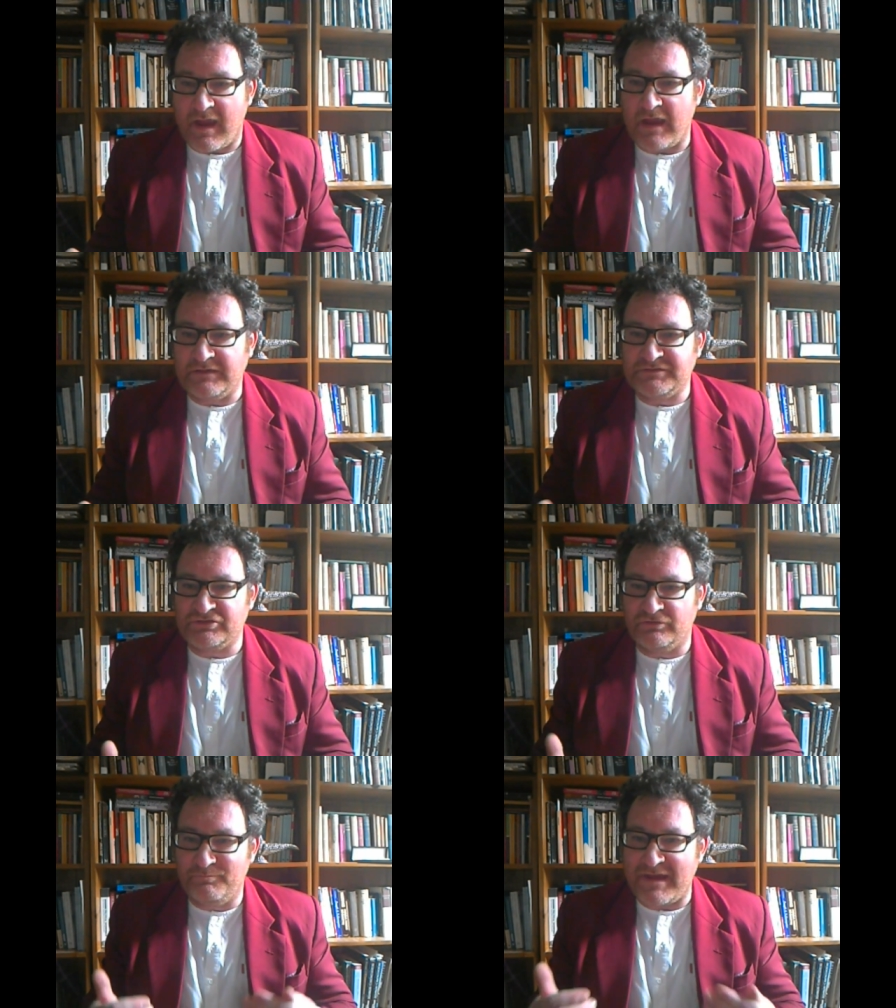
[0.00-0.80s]
and
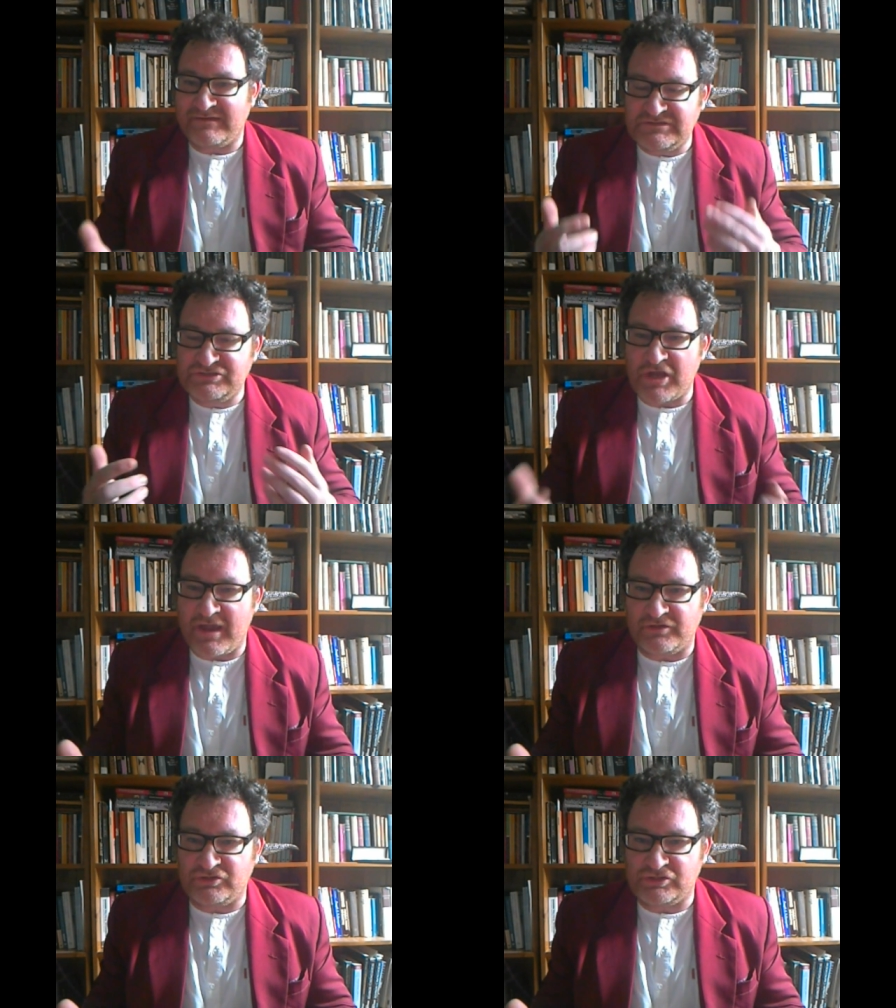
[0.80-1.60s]
to better
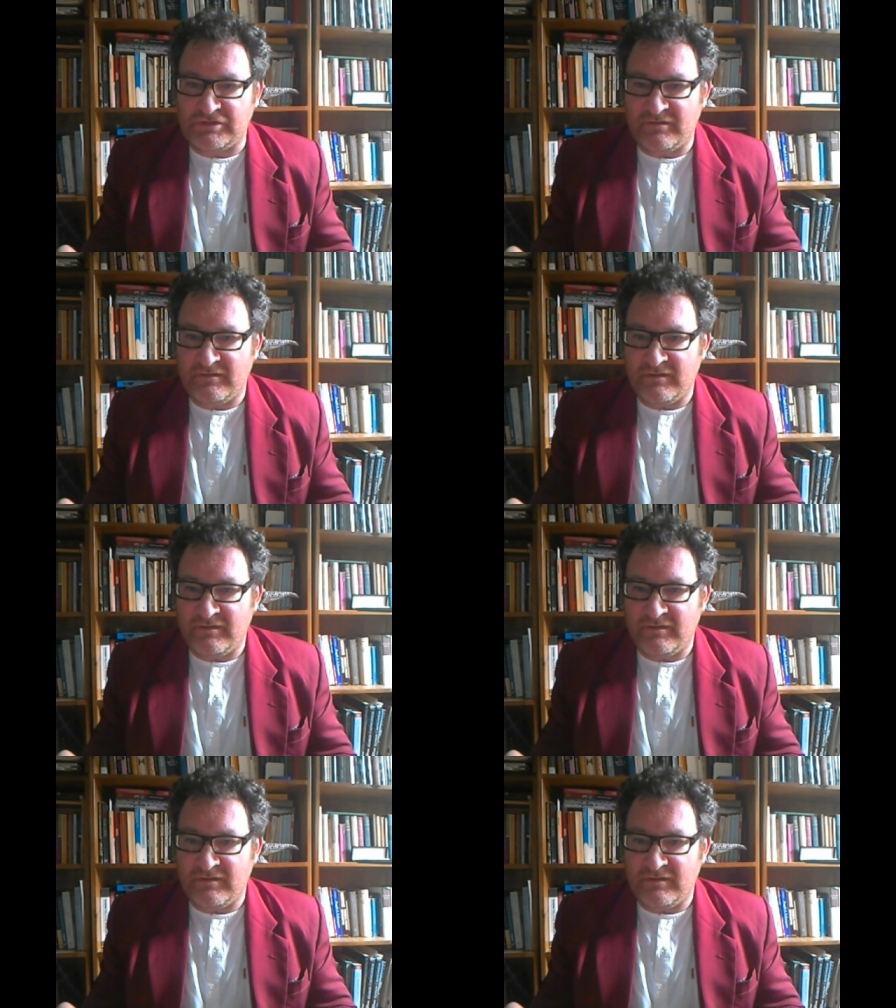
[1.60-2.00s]
judge